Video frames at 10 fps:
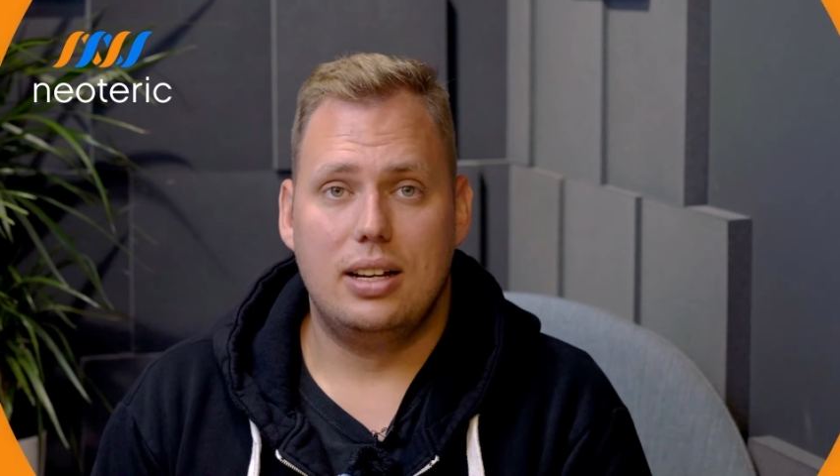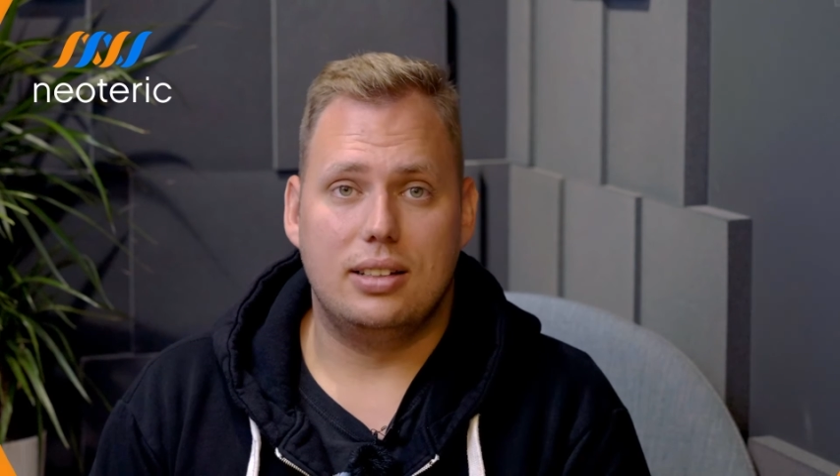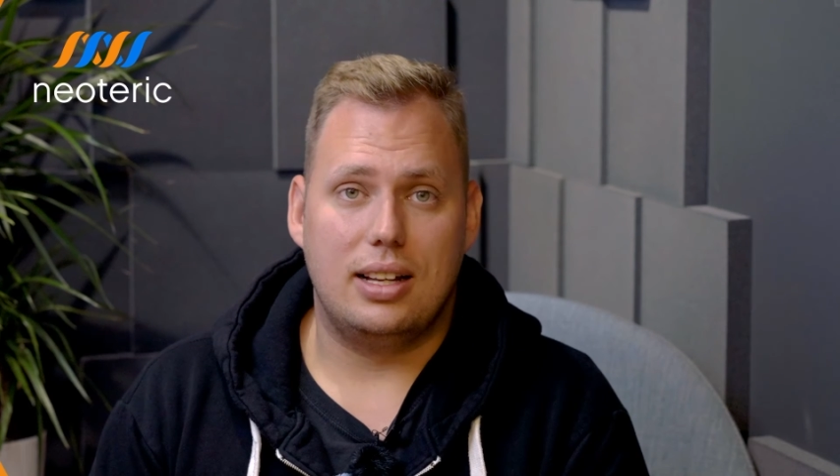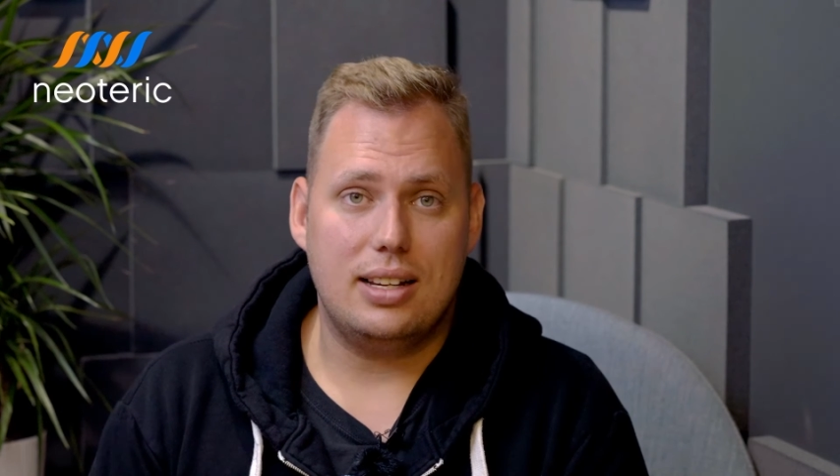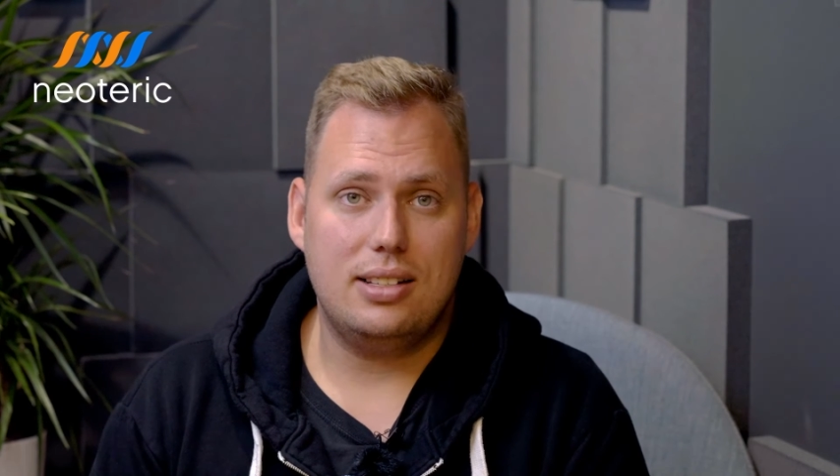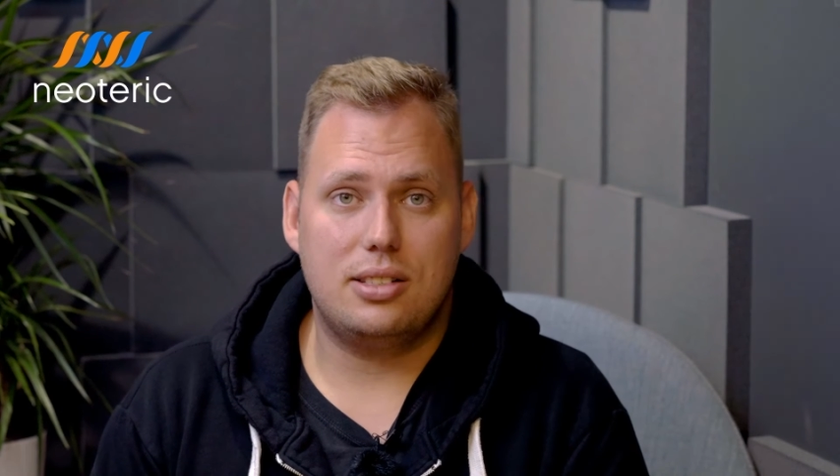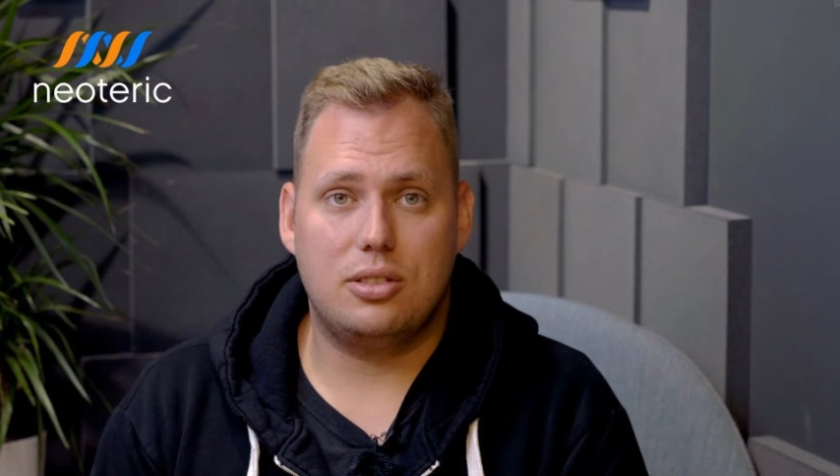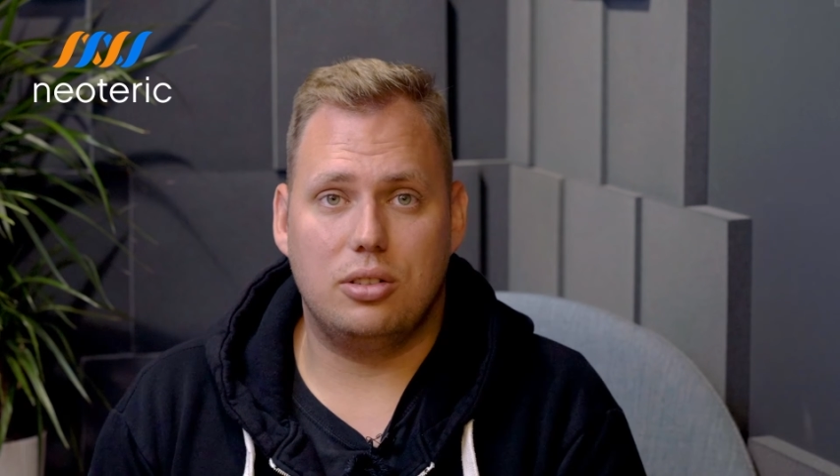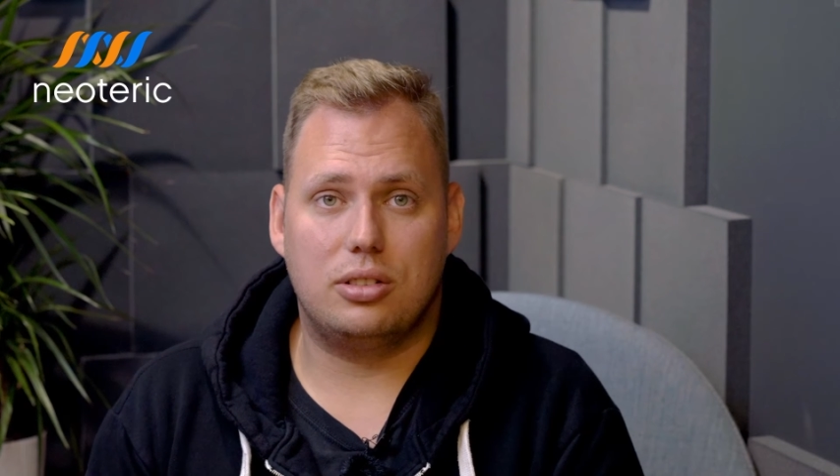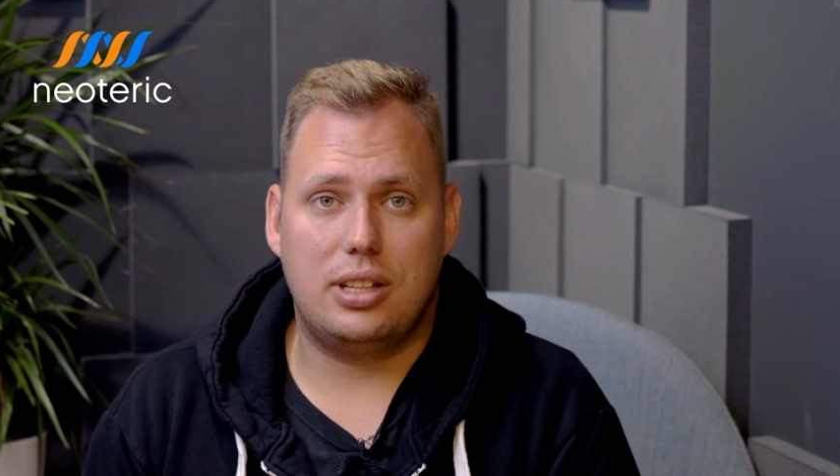The next
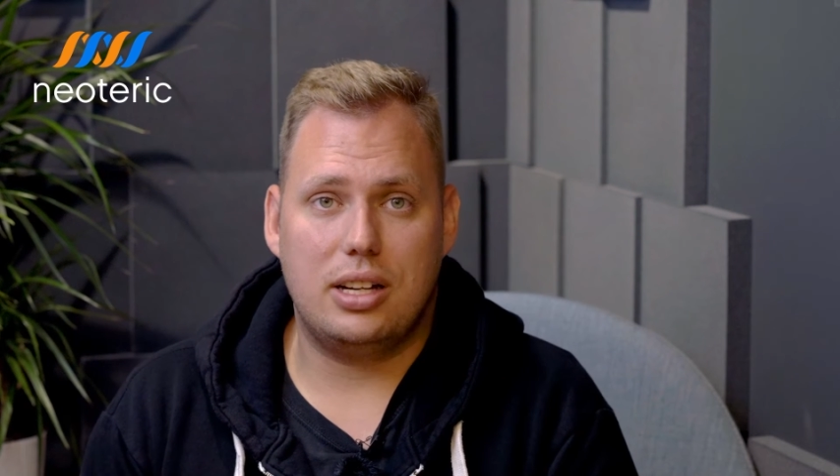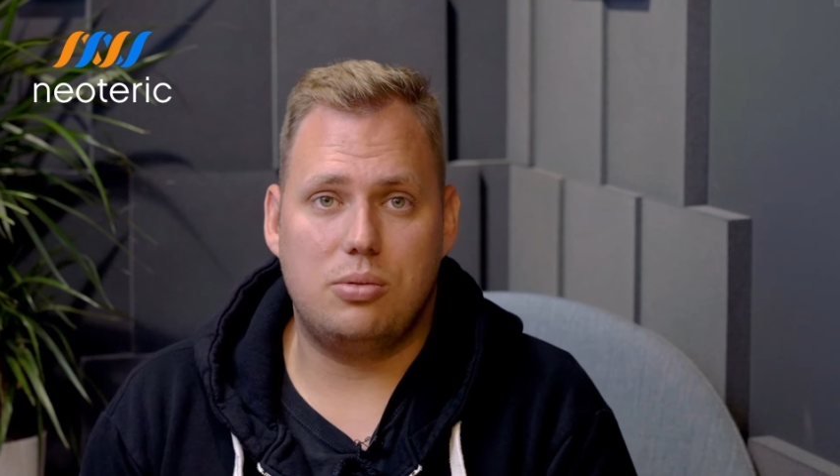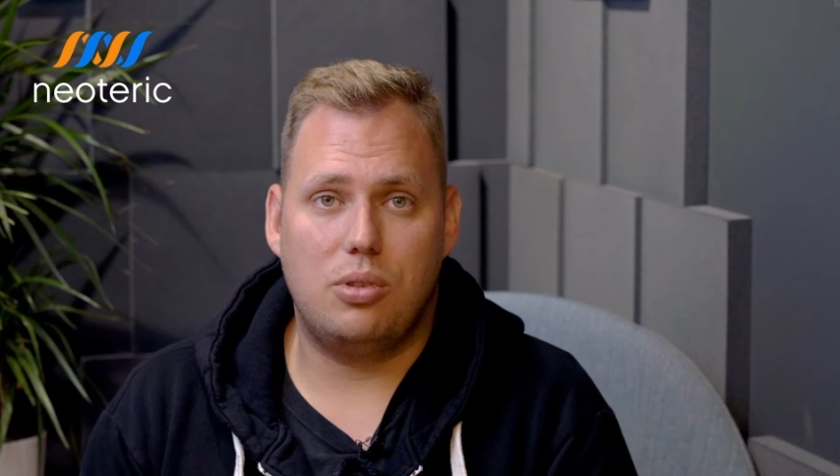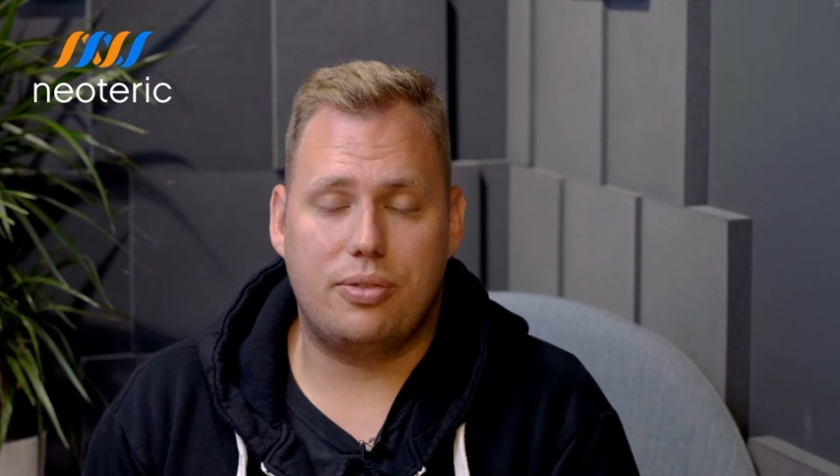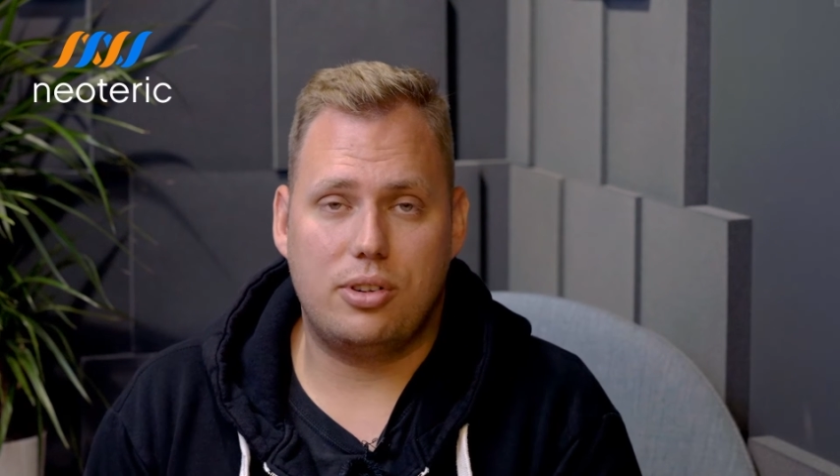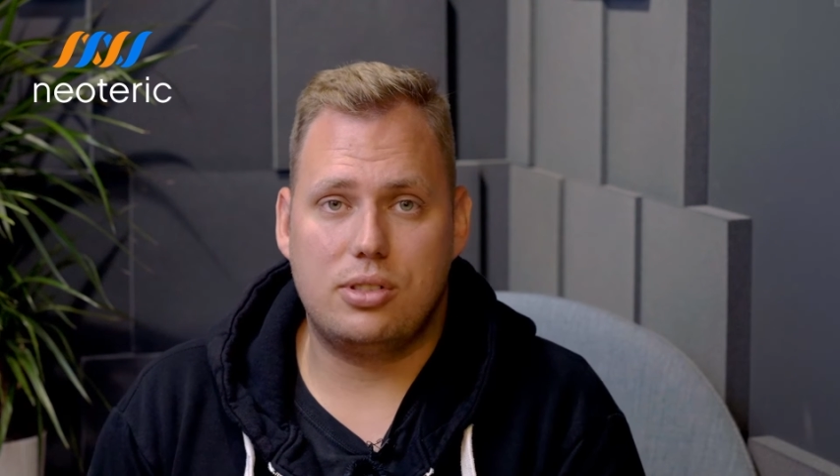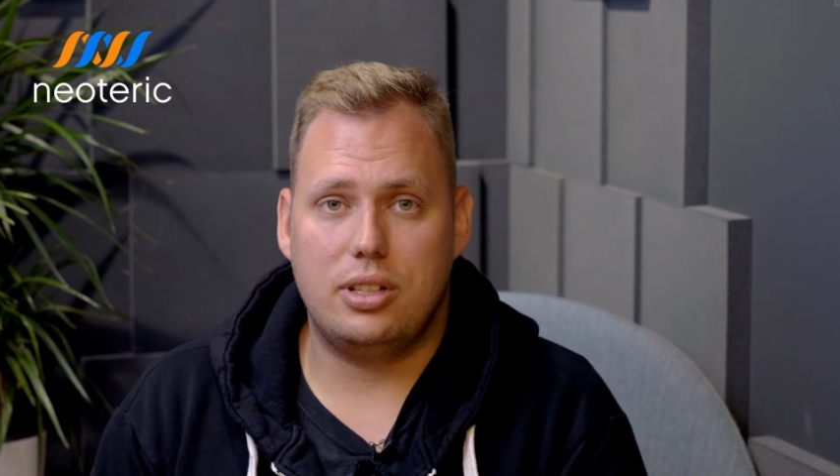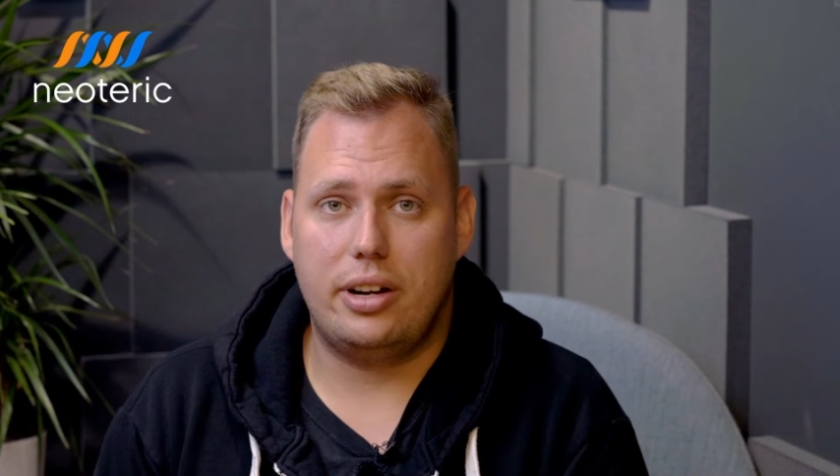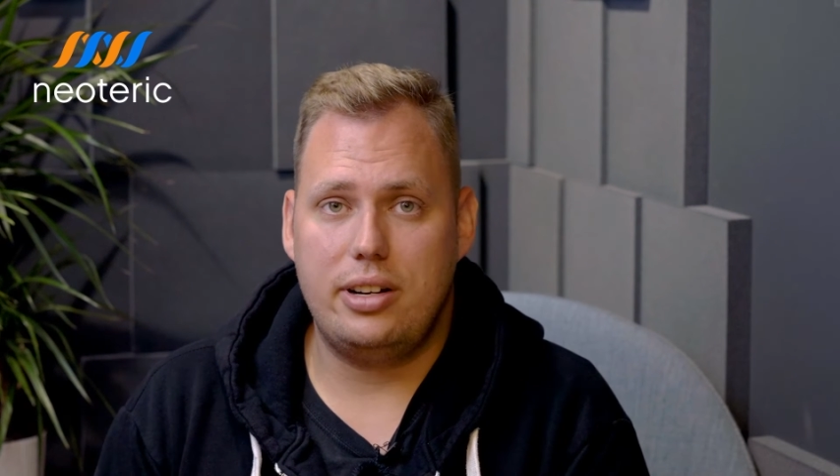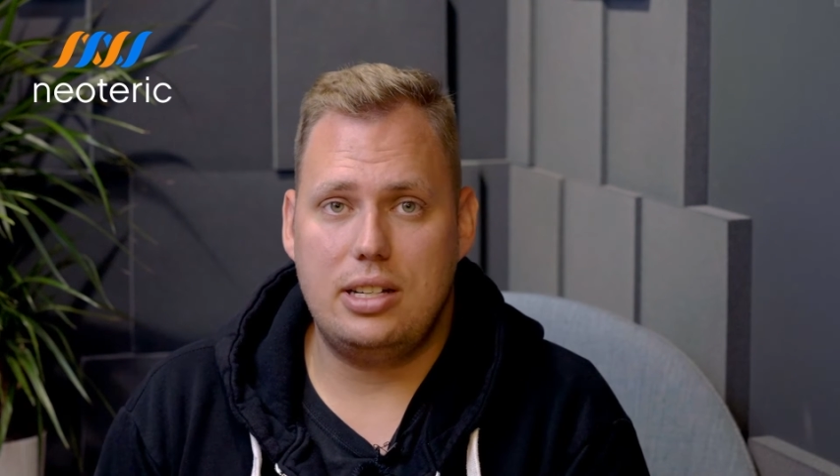hot tech worth
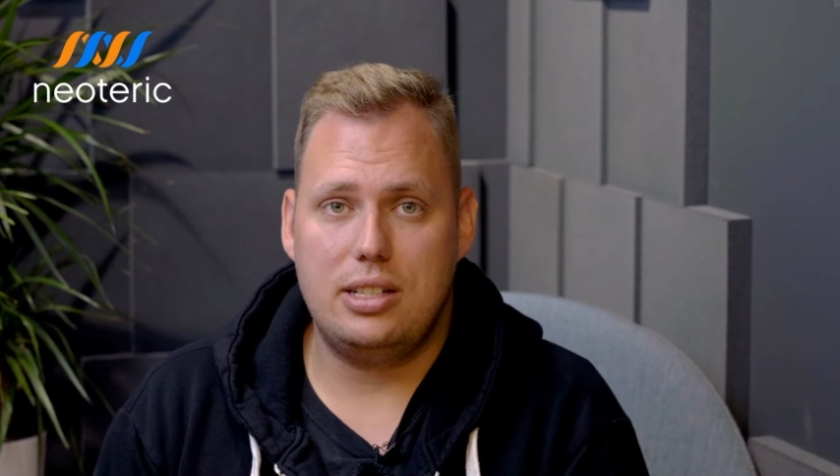considering